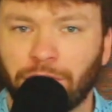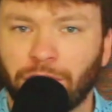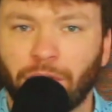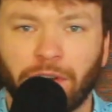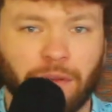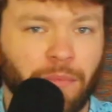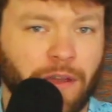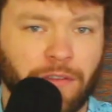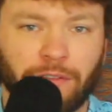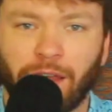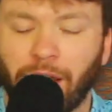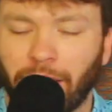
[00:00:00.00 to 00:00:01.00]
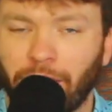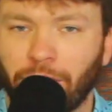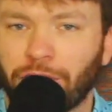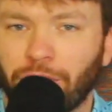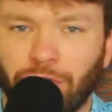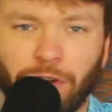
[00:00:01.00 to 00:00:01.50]
As you know, I did my stock
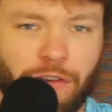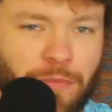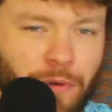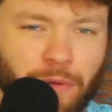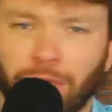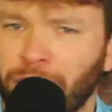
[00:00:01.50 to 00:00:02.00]
analysis for ChargePoint,